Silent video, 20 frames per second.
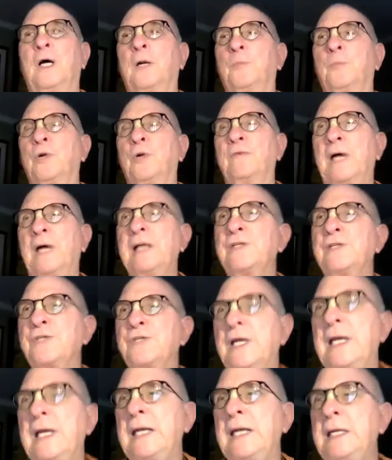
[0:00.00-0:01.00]
provides
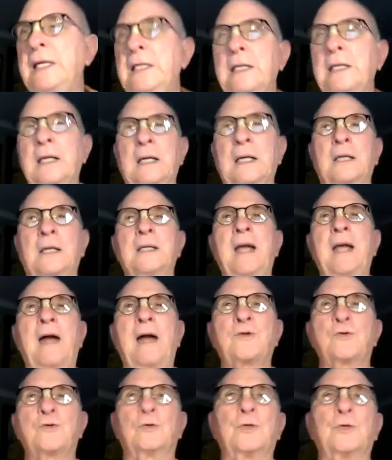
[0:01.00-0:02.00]
a
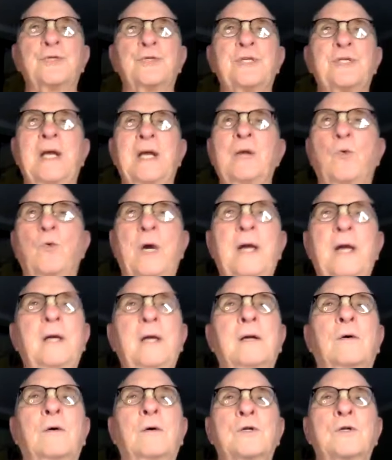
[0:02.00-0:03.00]
natural segue
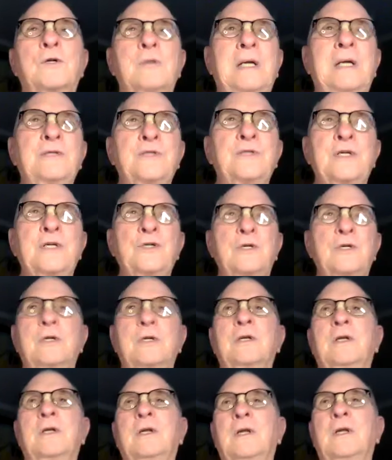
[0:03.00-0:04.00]
or transition
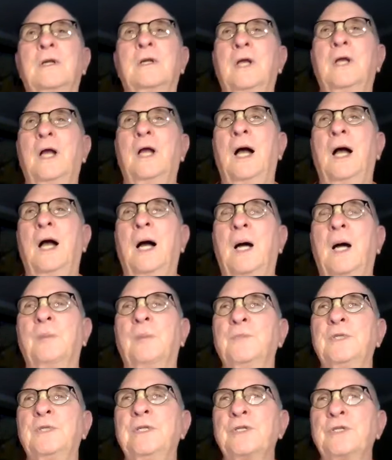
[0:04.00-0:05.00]

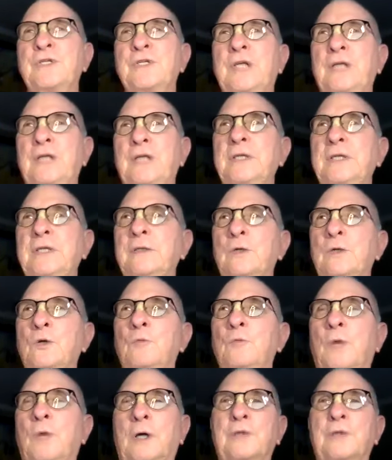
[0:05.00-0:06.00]
to discussing the
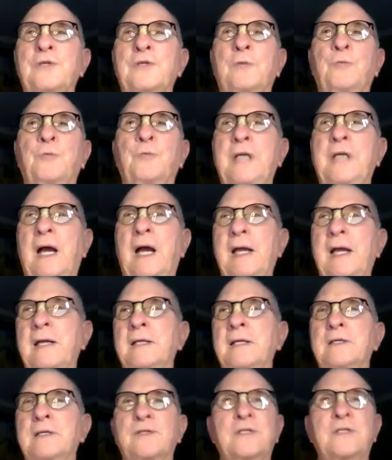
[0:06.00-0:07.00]
Kumāra Sampradāya
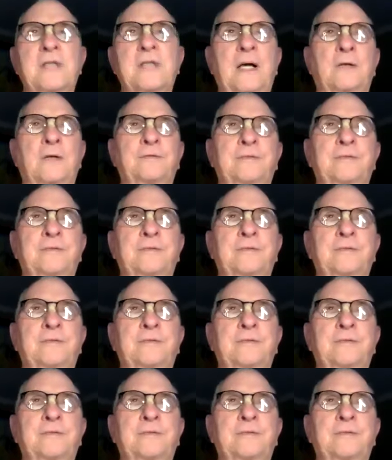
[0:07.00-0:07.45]
itself.